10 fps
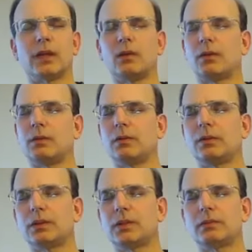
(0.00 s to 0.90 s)
anywhere before,
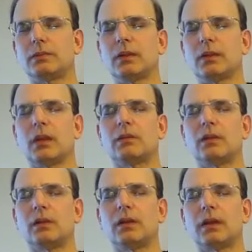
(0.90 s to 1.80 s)
just
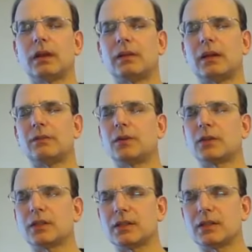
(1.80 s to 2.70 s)
feeling it and then
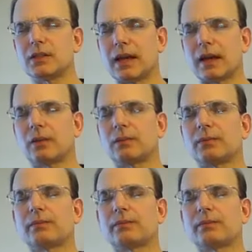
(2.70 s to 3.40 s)
versus now.